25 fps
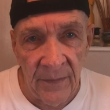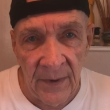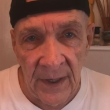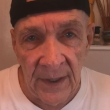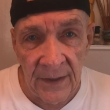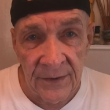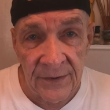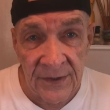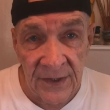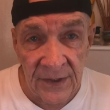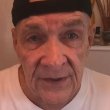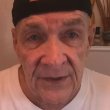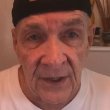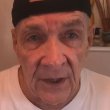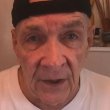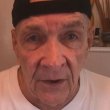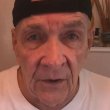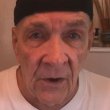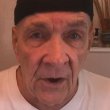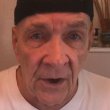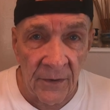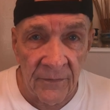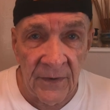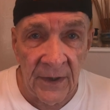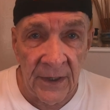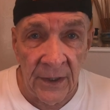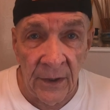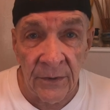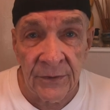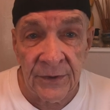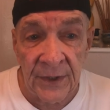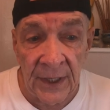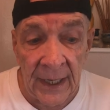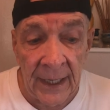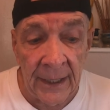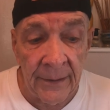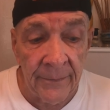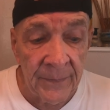minutes. This is a long video
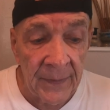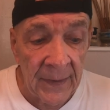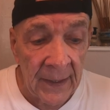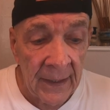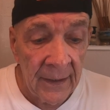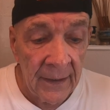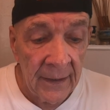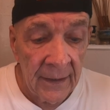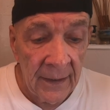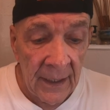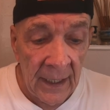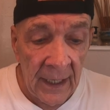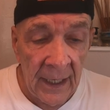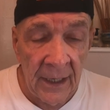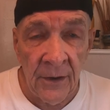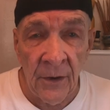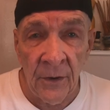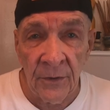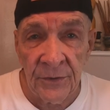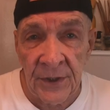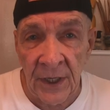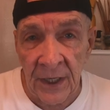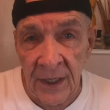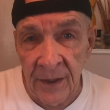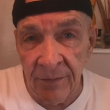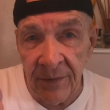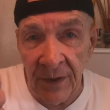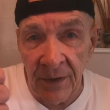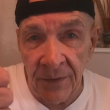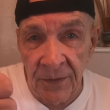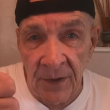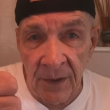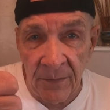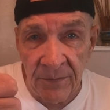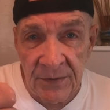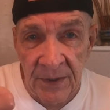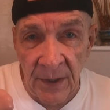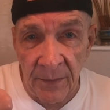today. And those that give me a
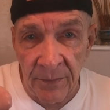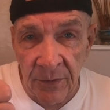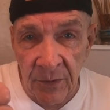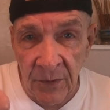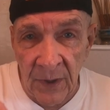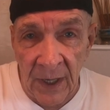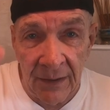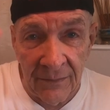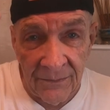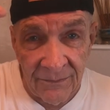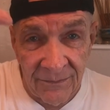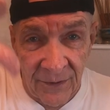thumbs up, great.